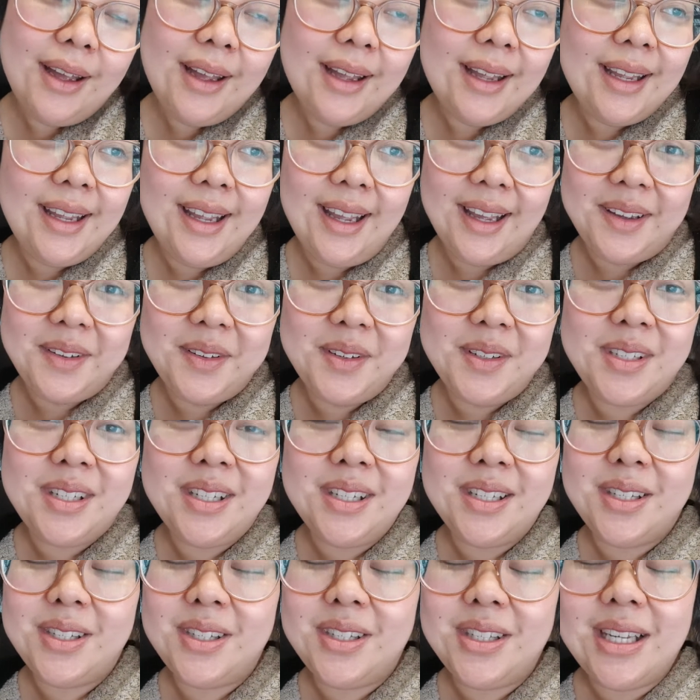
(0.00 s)
yeah, it was
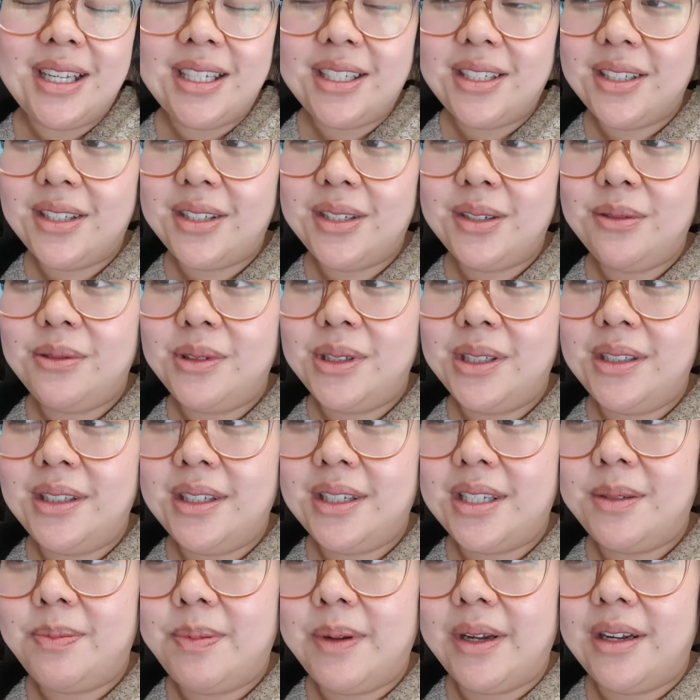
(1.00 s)
just such a surreal
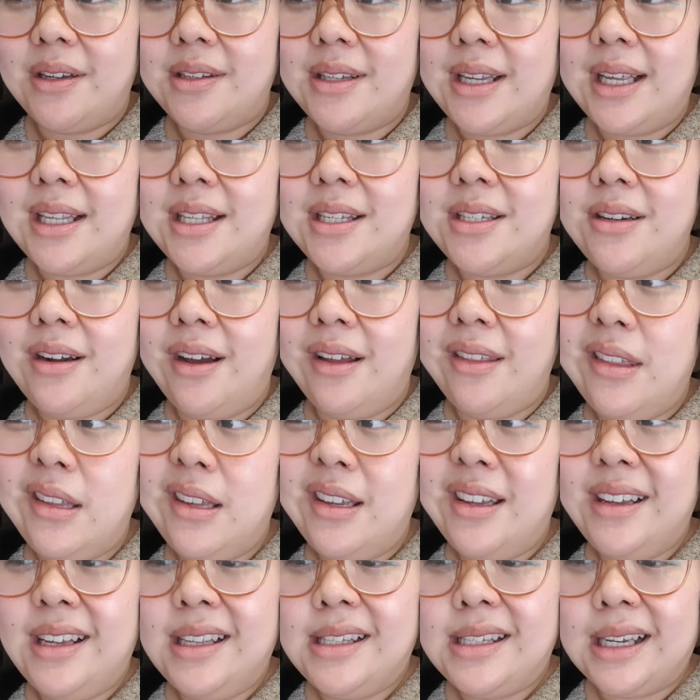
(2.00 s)
experience. Like,
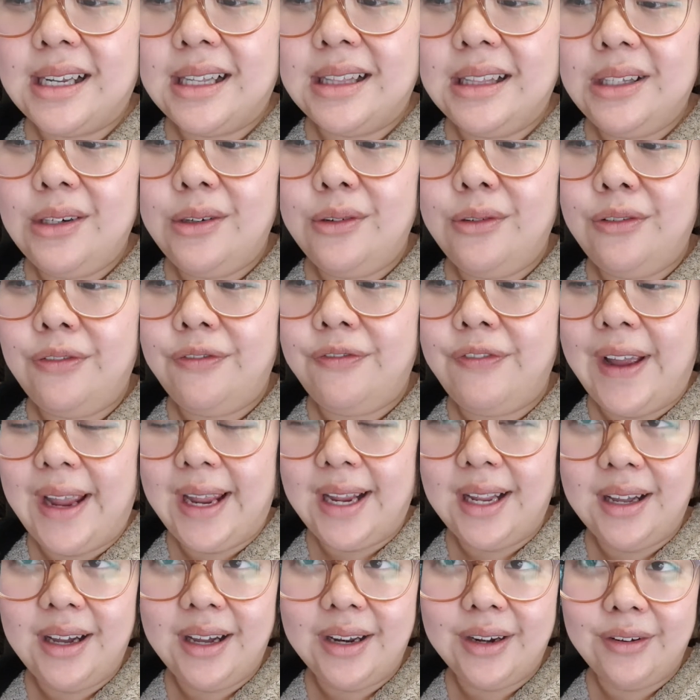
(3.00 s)
it's like a little
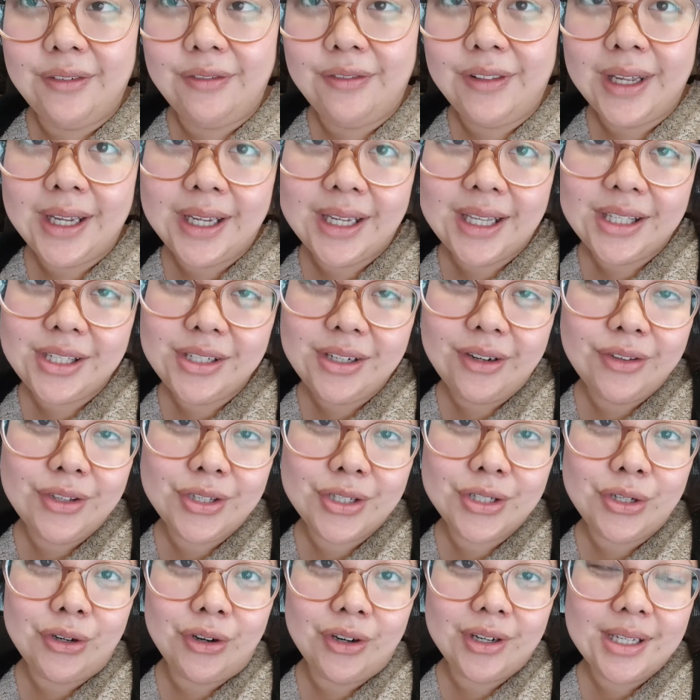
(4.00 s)
faint kind of like, it's not the
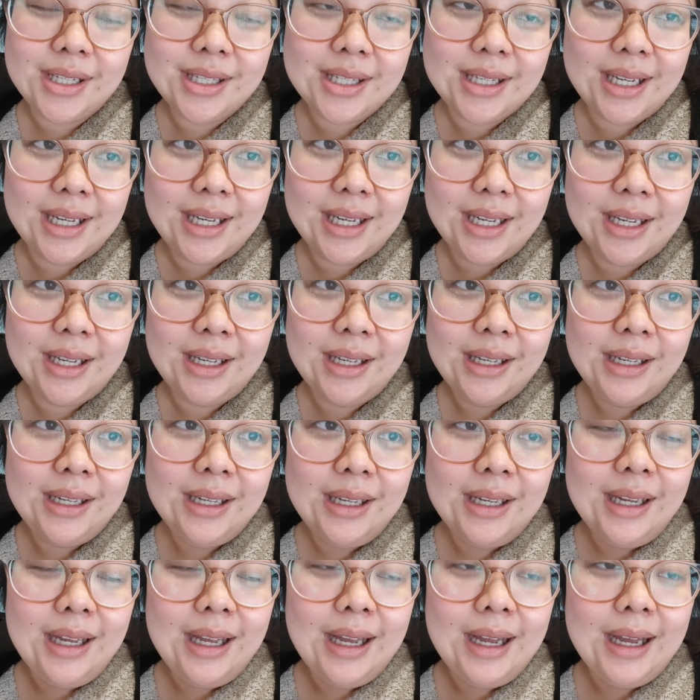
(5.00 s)
strongest kick,
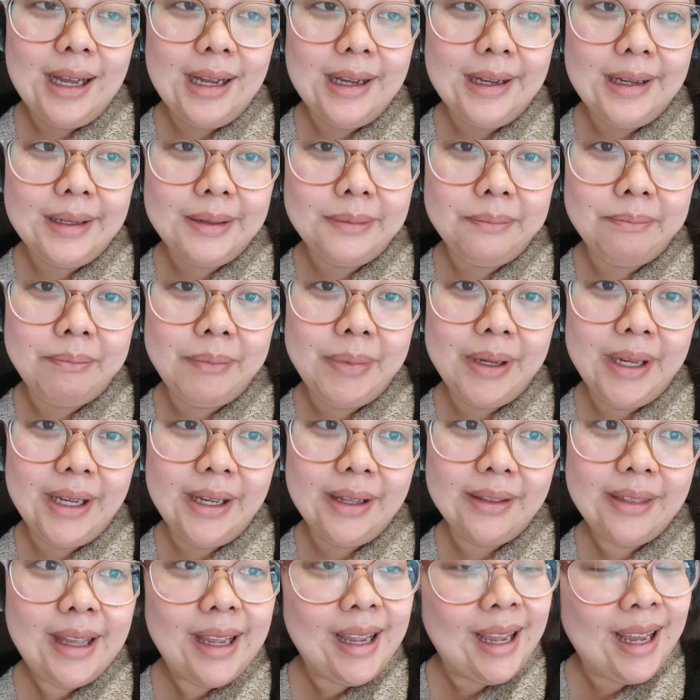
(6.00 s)

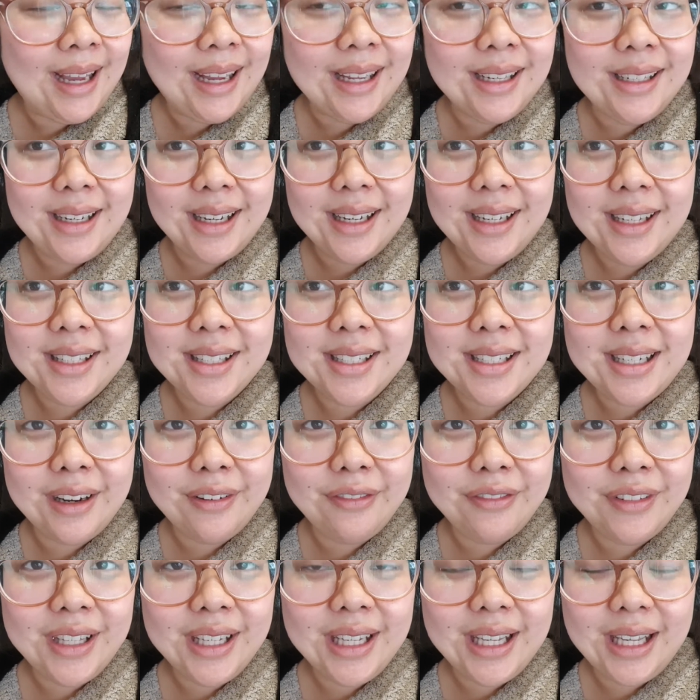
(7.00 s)
but they are nuggets
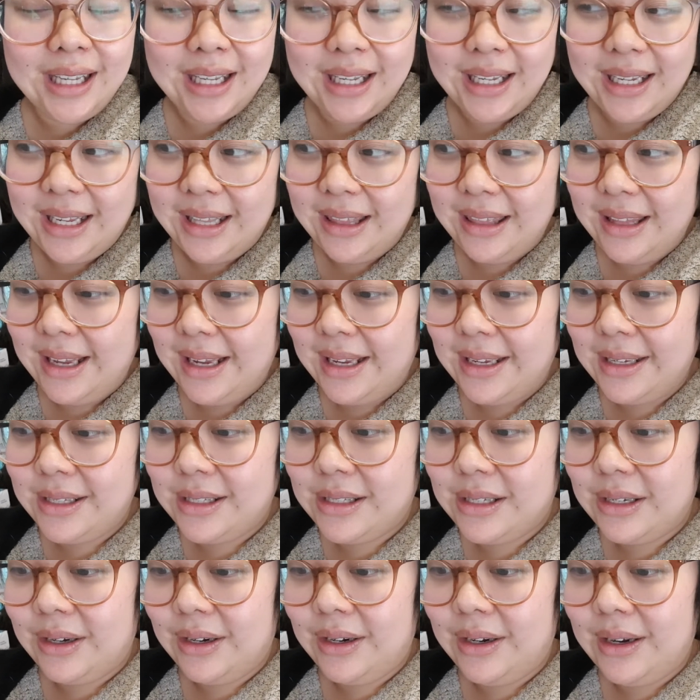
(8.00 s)
definitely kicking in there.
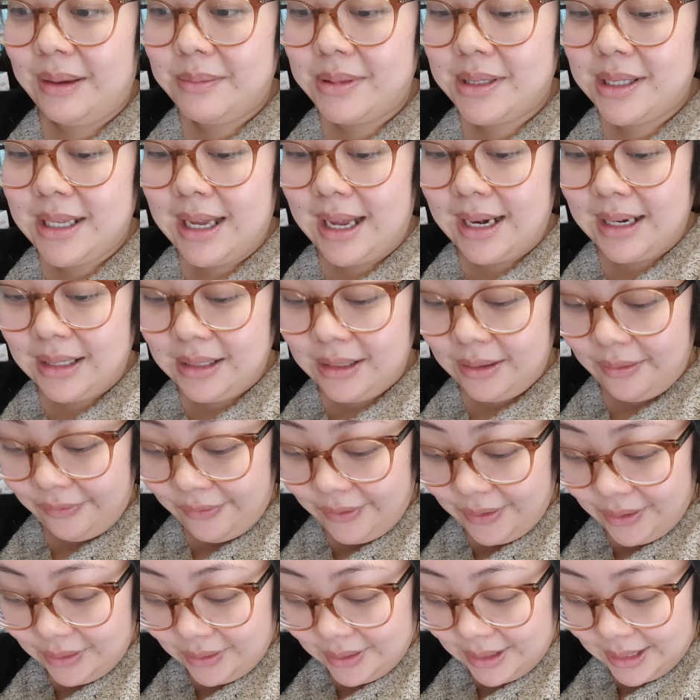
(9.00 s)
So I'm starting to
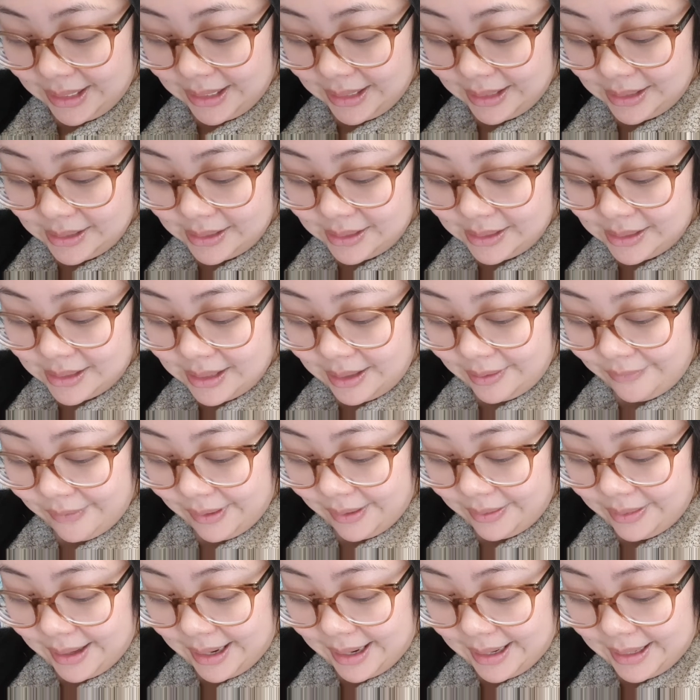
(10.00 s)
feel kicks and stuff
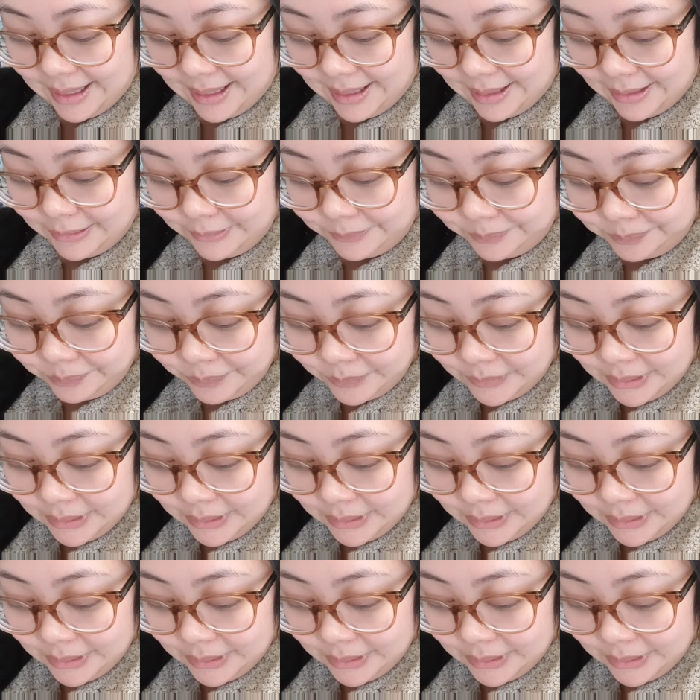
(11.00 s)
like that now.